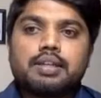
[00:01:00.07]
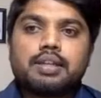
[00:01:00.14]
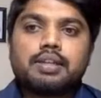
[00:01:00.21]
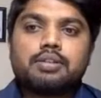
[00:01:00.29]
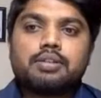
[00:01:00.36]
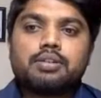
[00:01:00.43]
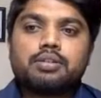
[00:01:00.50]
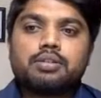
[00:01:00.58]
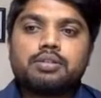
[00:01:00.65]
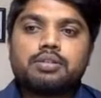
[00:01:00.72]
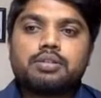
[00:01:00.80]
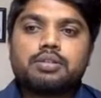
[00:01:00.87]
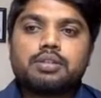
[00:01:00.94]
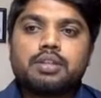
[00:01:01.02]
click on
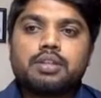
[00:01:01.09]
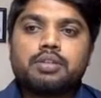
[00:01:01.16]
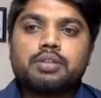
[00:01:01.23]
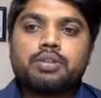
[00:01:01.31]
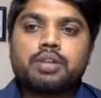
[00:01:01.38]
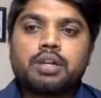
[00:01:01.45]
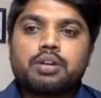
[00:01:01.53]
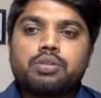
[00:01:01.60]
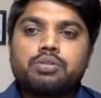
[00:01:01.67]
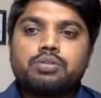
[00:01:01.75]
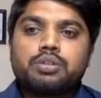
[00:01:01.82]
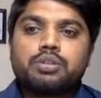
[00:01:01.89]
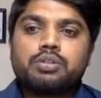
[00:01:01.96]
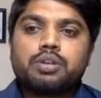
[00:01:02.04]
in your
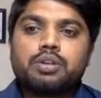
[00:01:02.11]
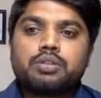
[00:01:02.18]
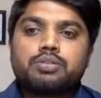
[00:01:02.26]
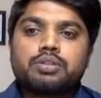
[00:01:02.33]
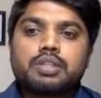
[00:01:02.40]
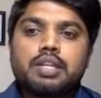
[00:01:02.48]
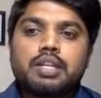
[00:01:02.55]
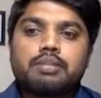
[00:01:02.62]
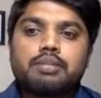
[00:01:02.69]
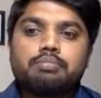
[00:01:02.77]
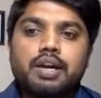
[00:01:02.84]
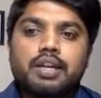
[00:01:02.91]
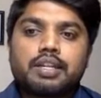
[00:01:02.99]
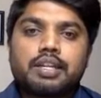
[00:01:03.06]
account. You have to select
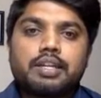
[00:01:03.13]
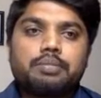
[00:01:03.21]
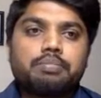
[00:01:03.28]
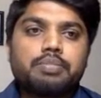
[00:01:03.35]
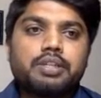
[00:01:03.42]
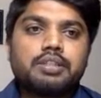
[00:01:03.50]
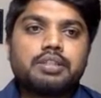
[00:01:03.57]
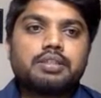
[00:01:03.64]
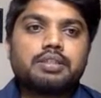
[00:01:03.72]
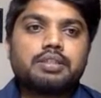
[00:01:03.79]
Marketplace